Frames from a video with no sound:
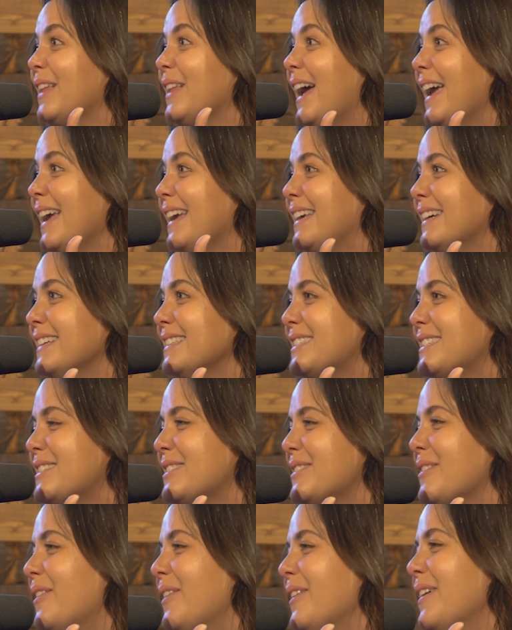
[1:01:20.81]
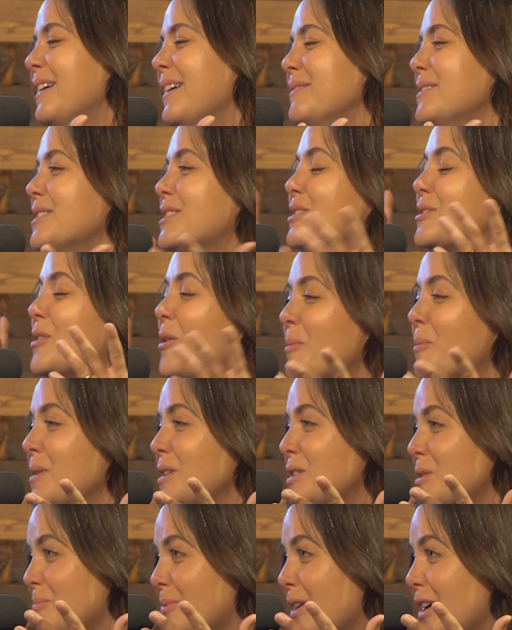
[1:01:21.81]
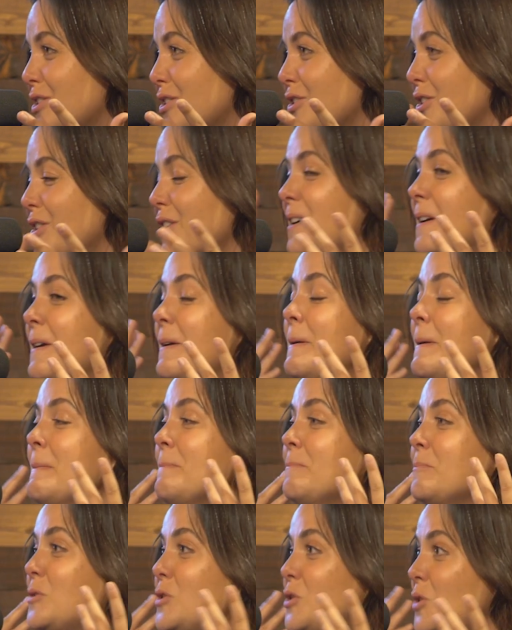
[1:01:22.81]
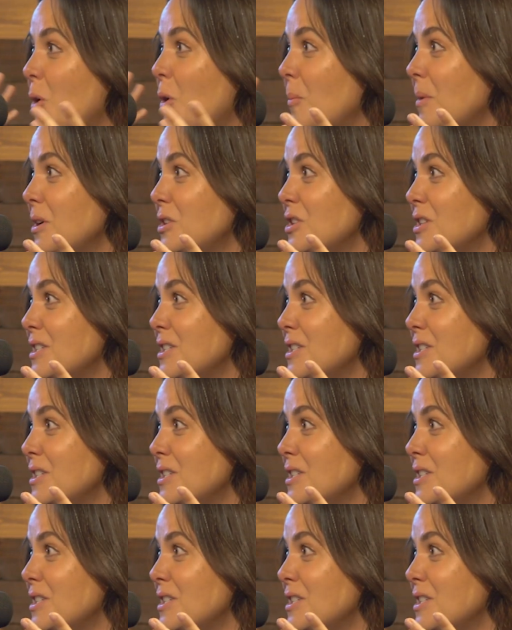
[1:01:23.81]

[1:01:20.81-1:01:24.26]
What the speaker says: Like it's so much pressure, so much